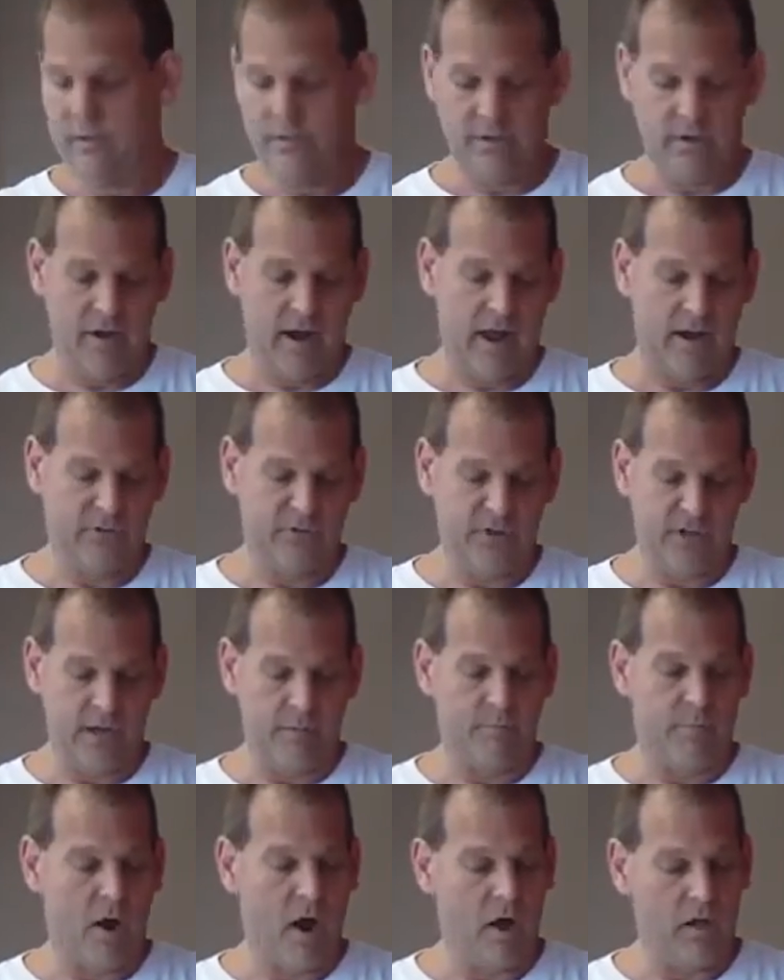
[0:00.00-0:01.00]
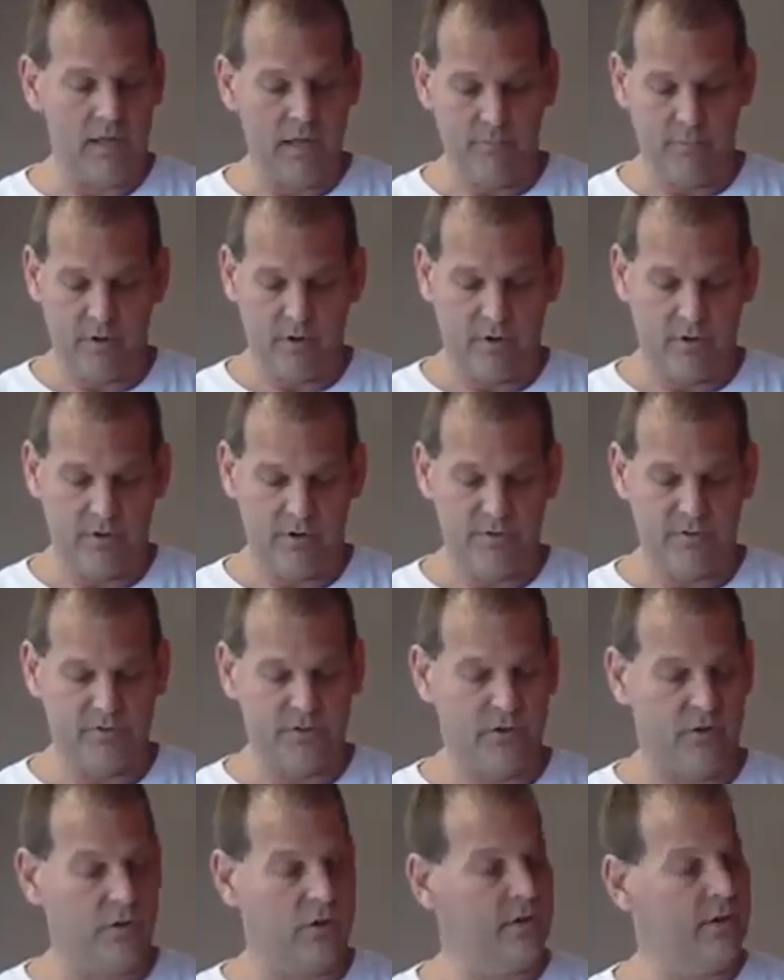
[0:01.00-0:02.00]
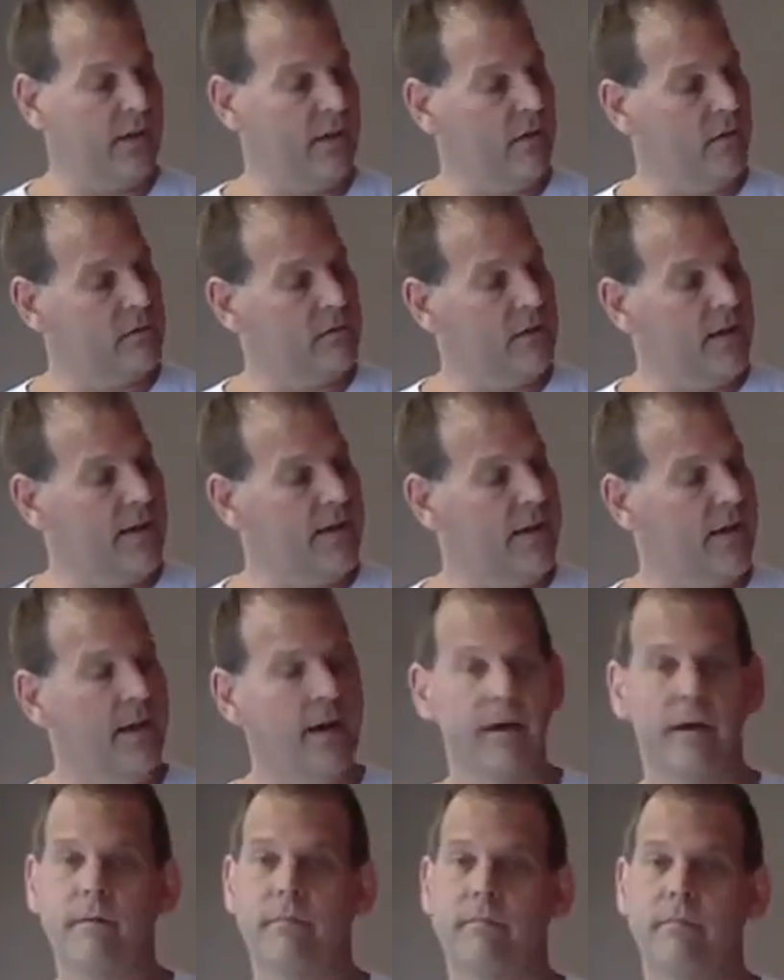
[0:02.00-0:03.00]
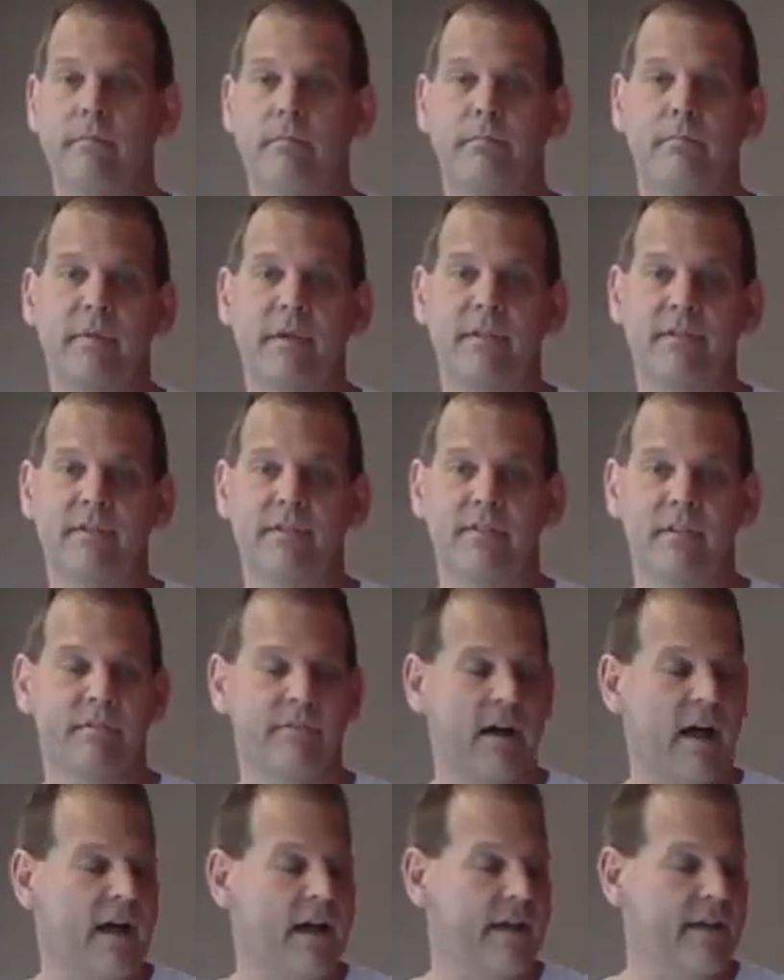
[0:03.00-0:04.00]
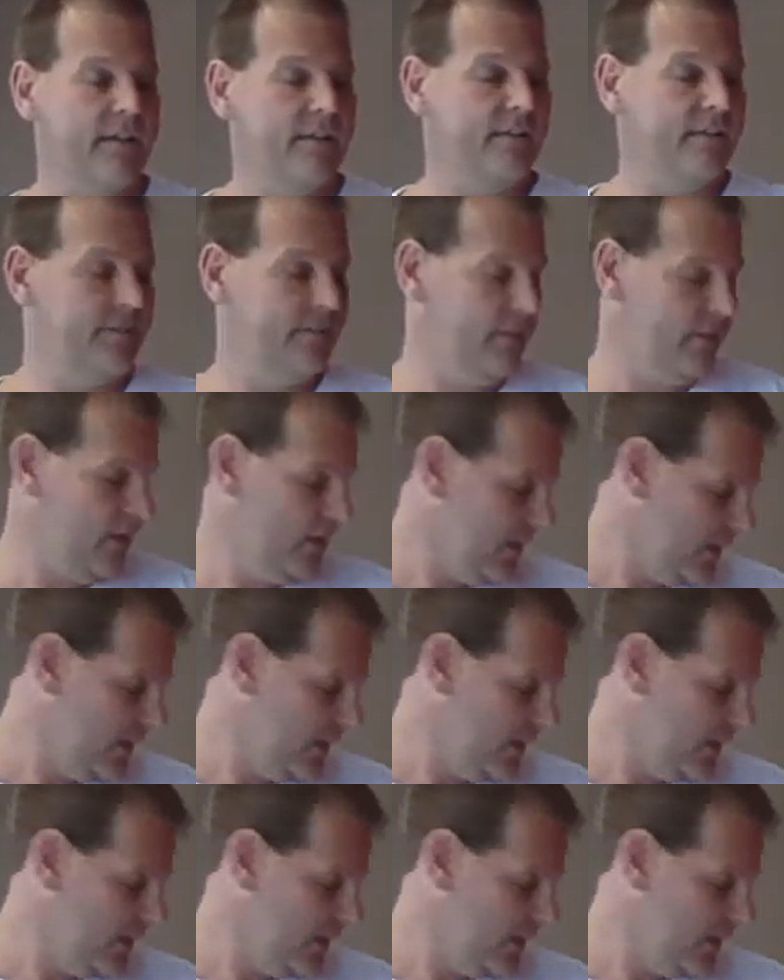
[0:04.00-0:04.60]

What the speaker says: They're actually a polymer crystal. They look like pieces of ice.